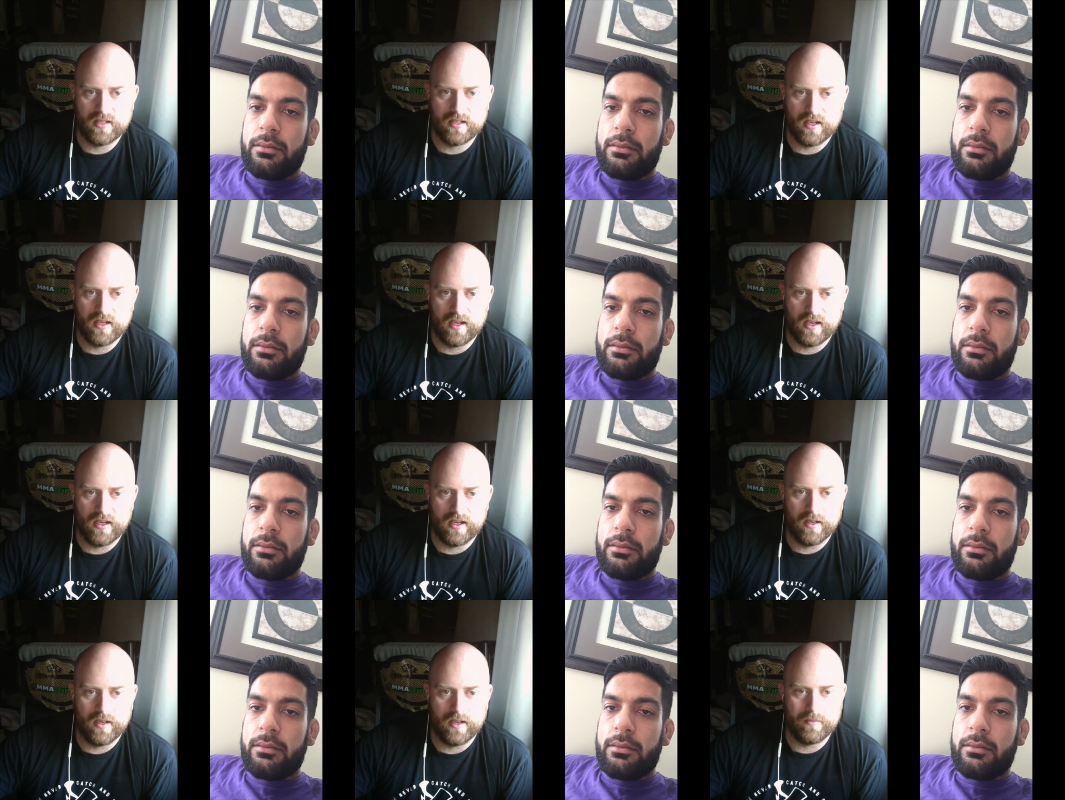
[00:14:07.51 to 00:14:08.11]

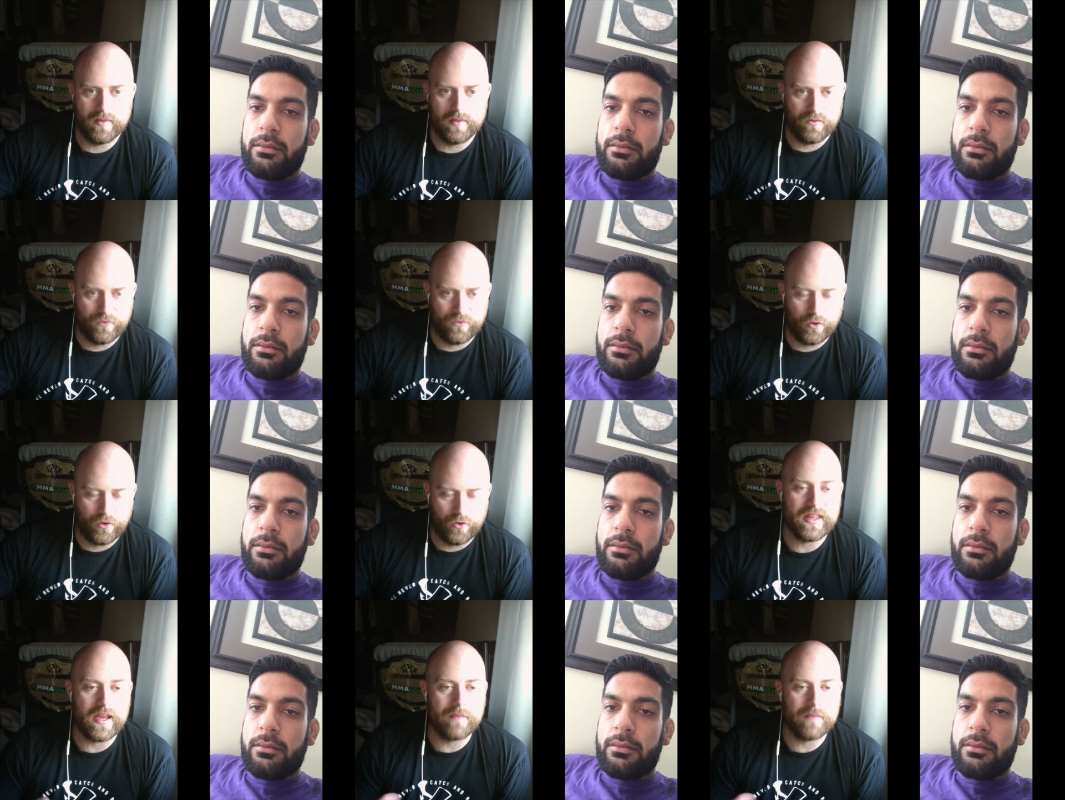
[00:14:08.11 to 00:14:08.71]
Speaker 1: Um, for the
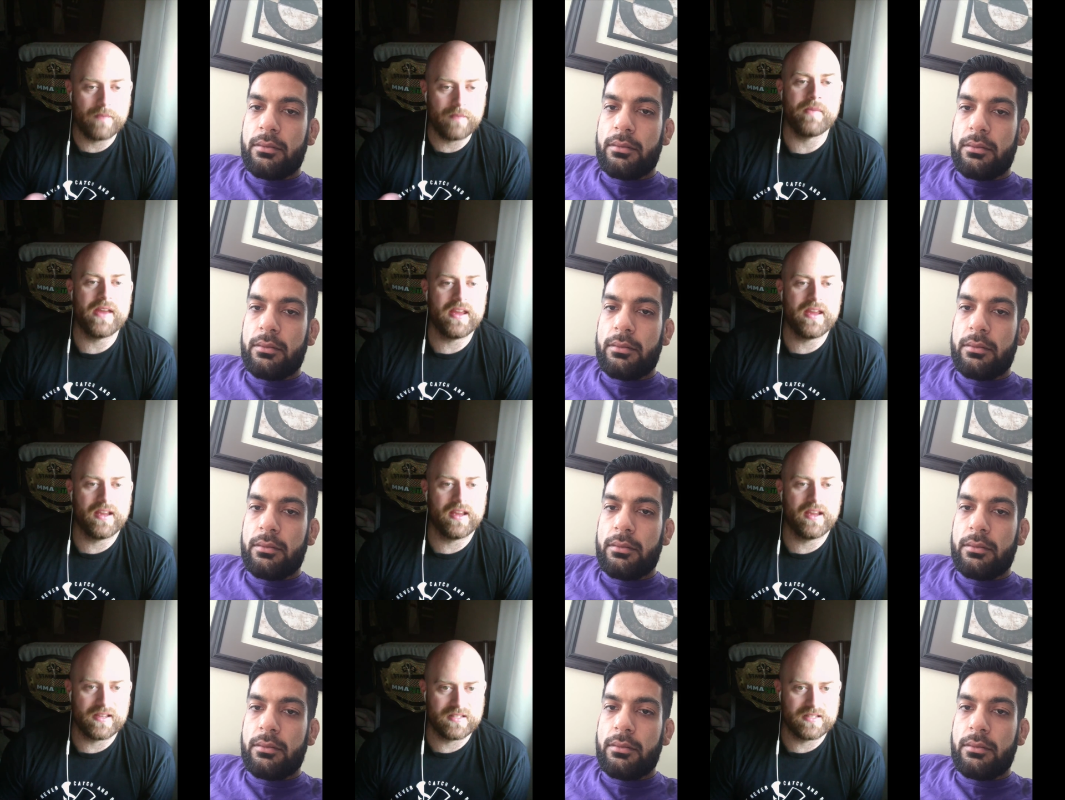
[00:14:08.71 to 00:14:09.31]
MMA
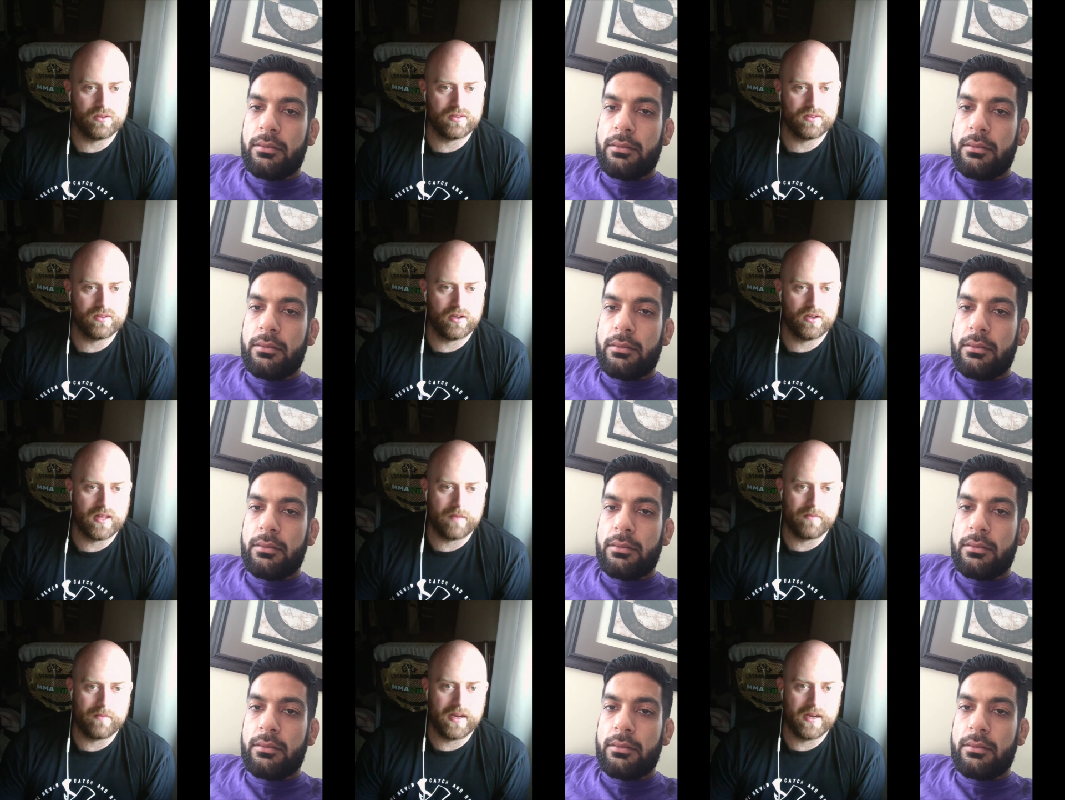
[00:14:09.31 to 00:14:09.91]
guys out there that
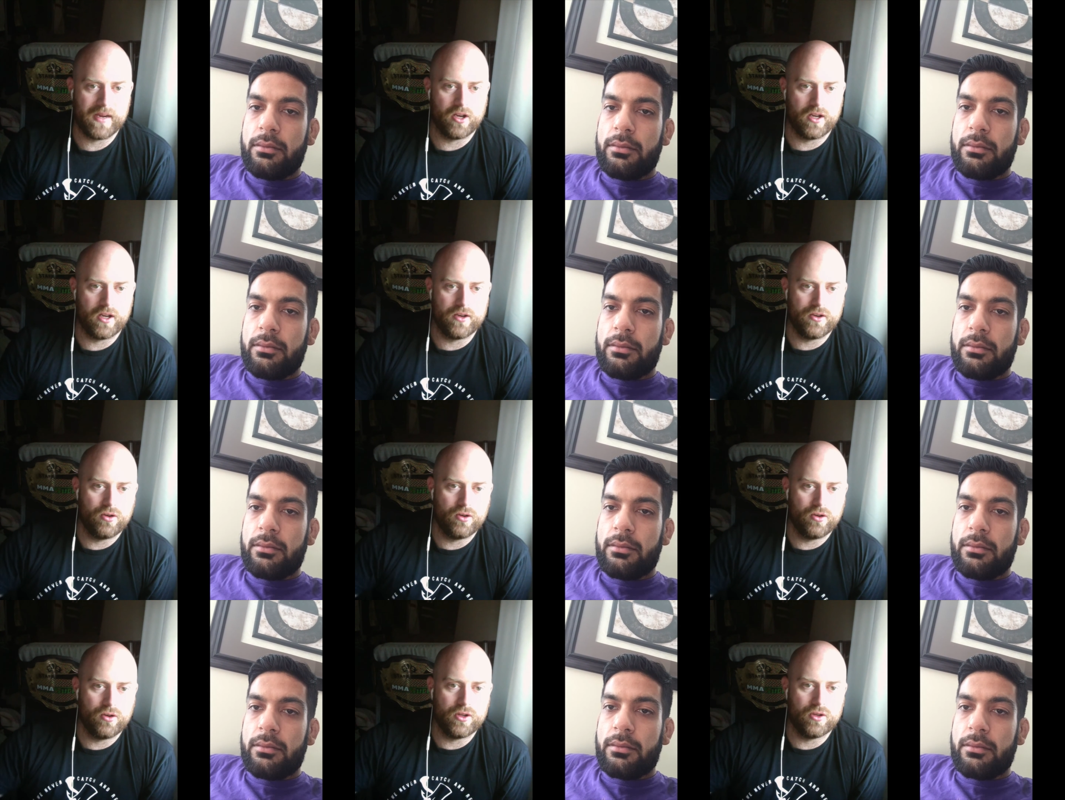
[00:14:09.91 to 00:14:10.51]
might not know you,